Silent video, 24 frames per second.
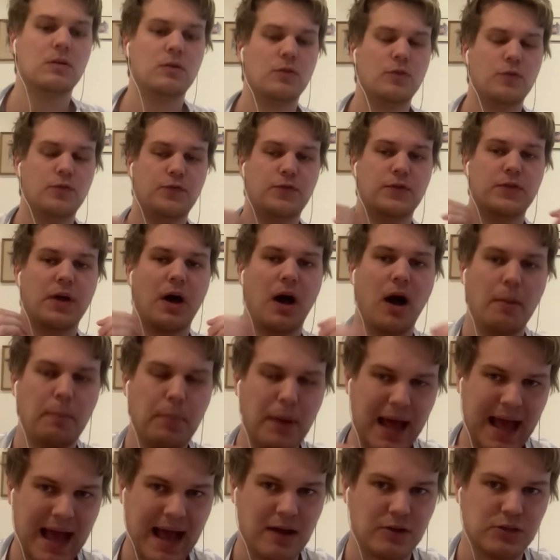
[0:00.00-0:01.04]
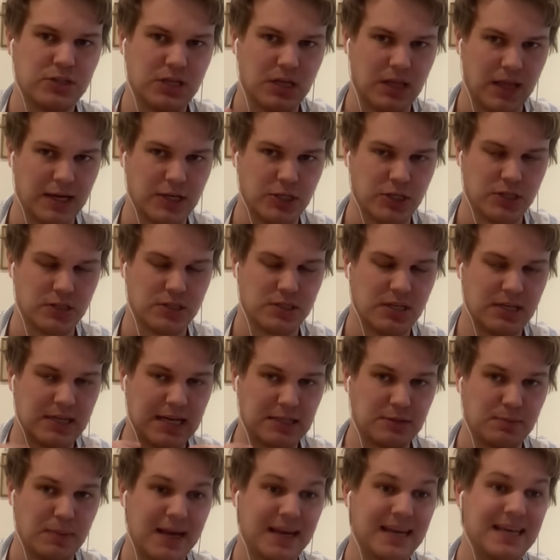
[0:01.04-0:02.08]
For the upper house elections to
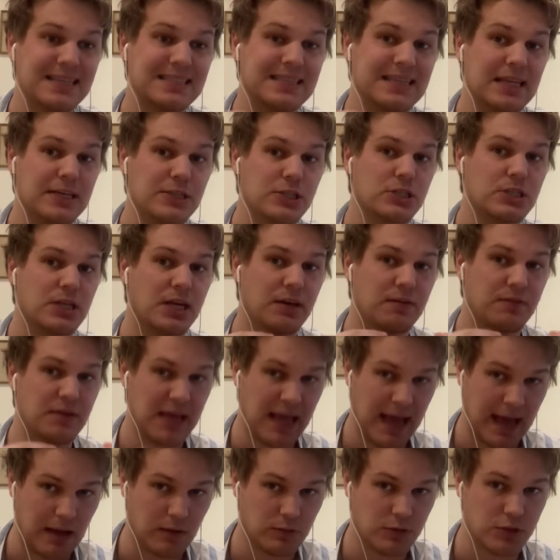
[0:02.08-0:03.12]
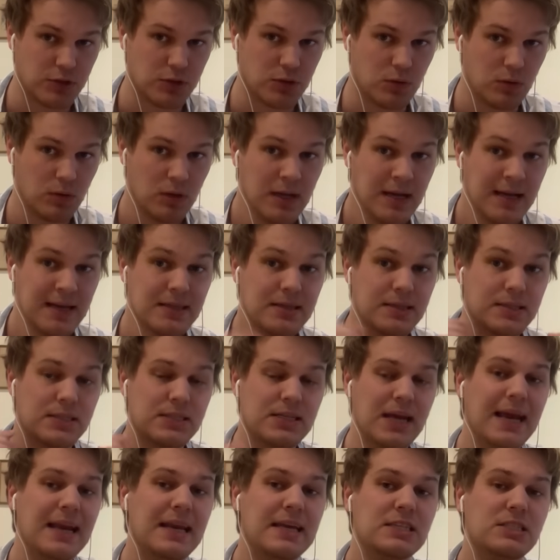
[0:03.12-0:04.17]
Tasmania's Legislative Council, the
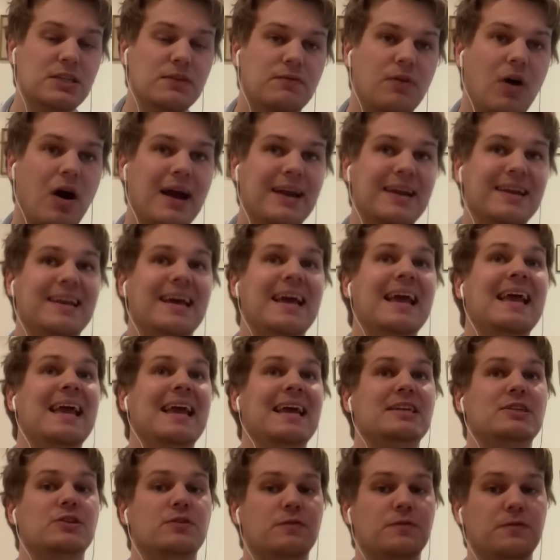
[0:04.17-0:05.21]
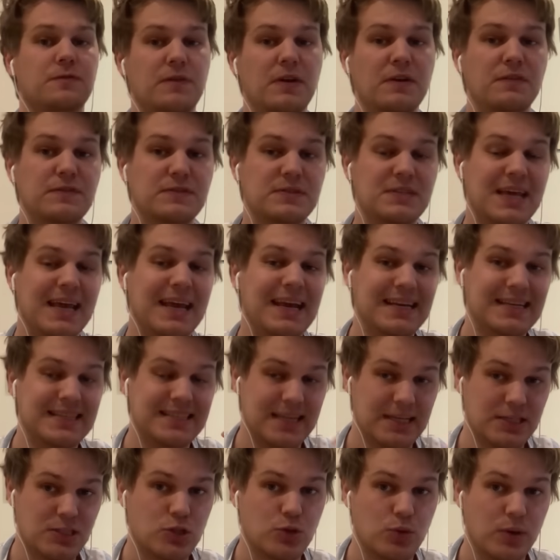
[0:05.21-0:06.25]
state is divided into 15
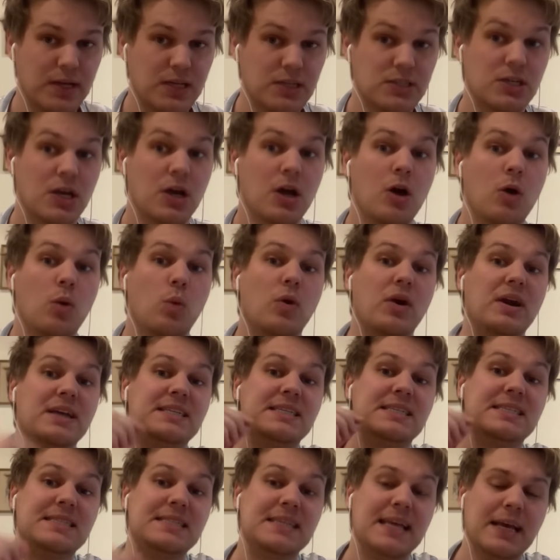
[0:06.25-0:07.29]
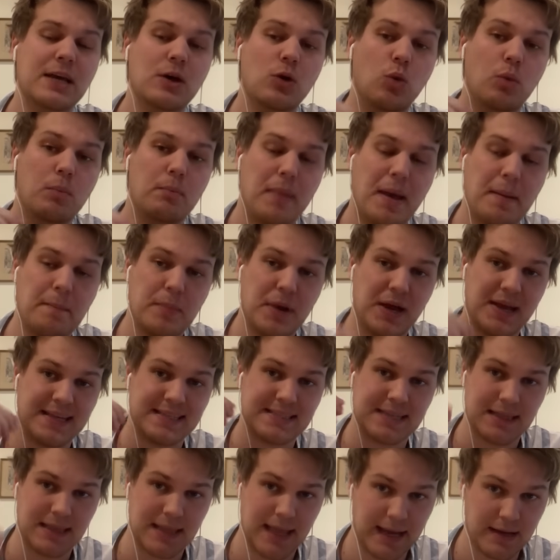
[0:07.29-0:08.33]
districts where a single member is
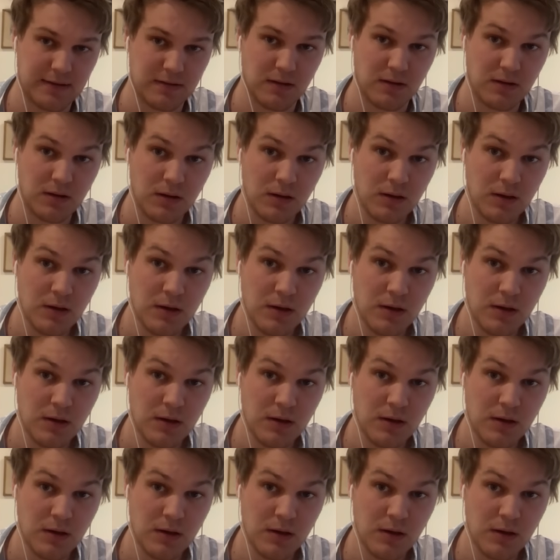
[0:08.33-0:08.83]
elected.